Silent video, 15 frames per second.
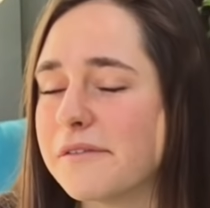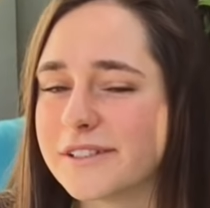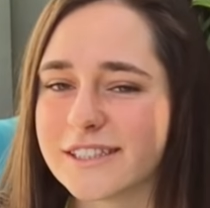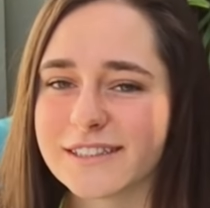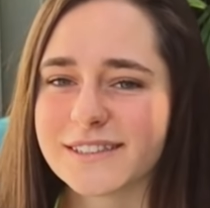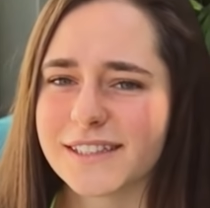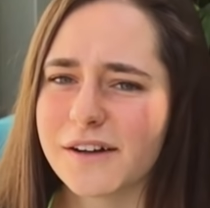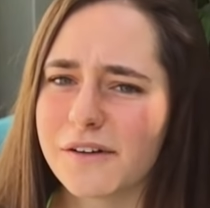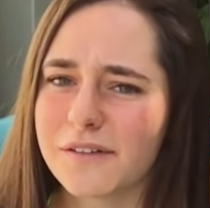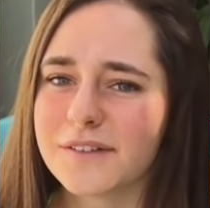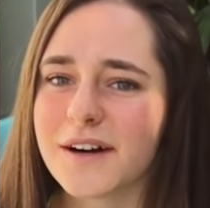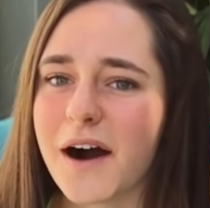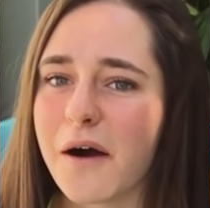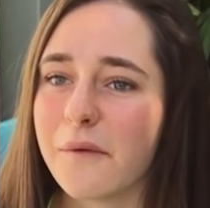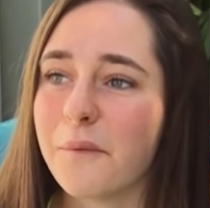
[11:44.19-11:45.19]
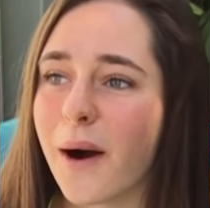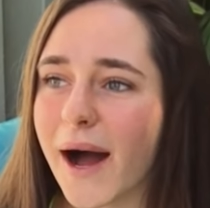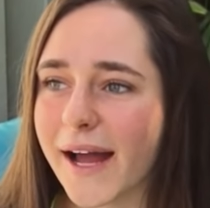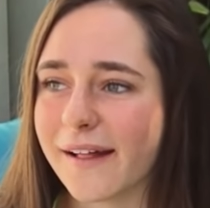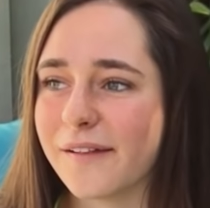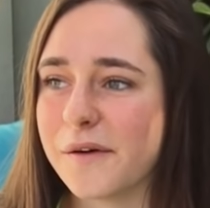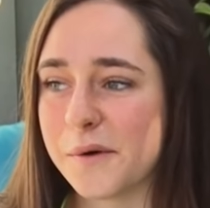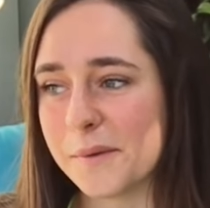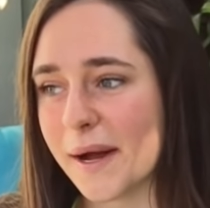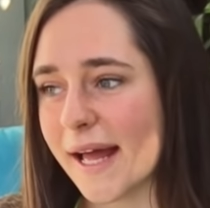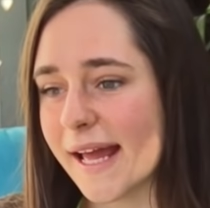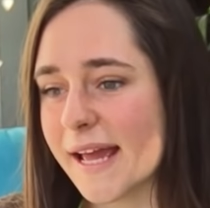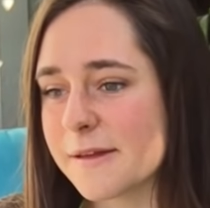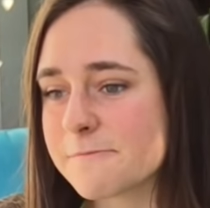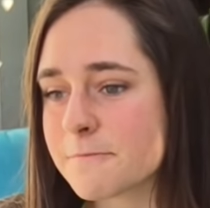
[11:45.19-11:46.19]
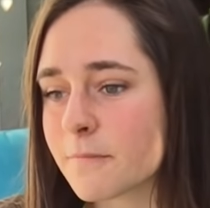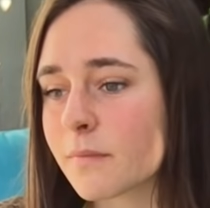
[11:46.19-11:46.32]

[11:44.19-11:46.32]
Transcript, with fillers: which is still a while away,